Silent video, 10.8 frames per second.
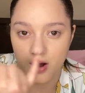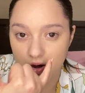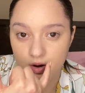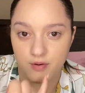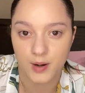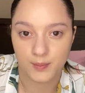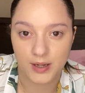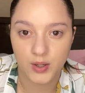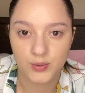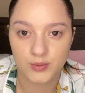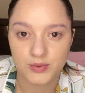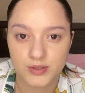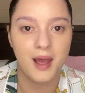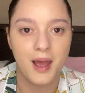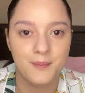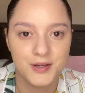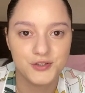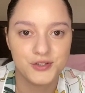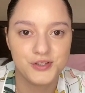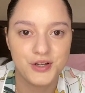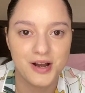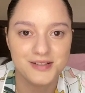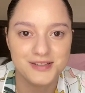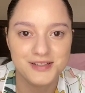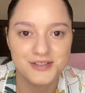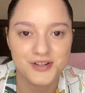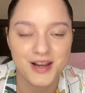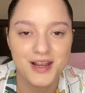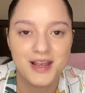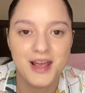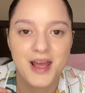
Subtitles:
around my nose. I make sure to concentrate